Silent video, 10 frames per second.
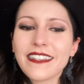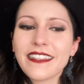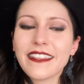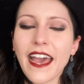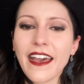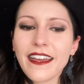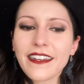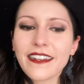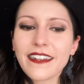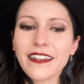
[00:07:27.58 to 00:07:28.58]

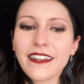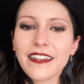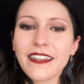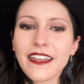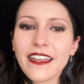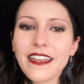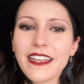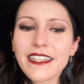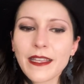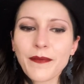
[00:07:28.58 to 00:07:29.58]
that
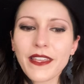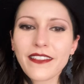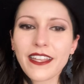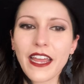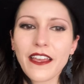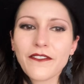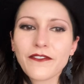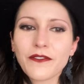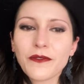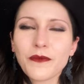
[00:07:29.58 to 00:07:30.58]
is something that I've
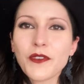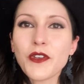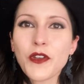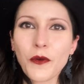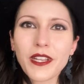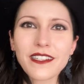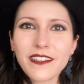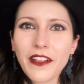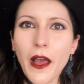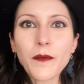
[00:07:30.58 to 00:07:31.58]
noticed
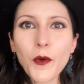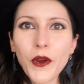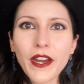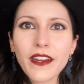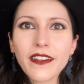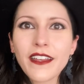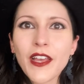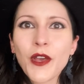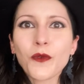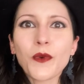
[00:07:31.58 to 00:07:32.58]
a lot more
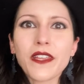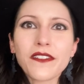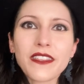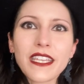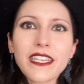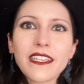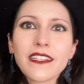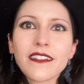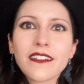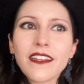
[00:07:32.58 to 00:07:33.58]
with
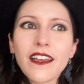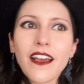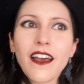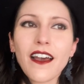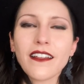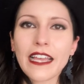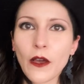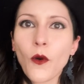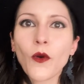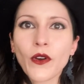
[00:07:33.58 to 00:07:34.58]
the like
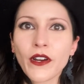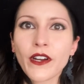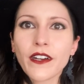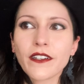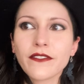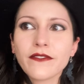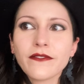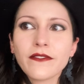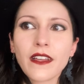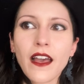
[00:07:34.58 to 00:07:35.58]
horror
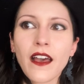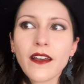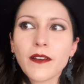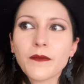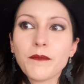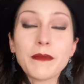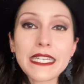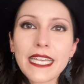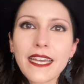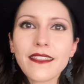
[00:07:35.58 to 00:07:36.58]

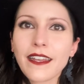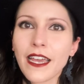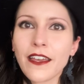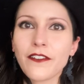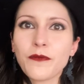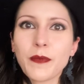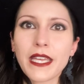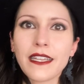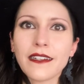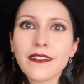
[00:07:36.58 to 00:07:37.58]
media that I've
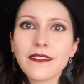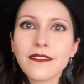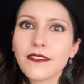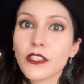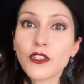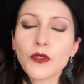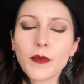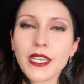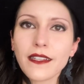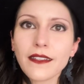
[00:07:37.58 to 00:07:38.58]
been
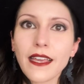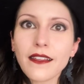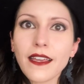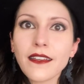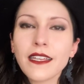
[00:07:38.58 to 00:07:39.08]
consuming lately.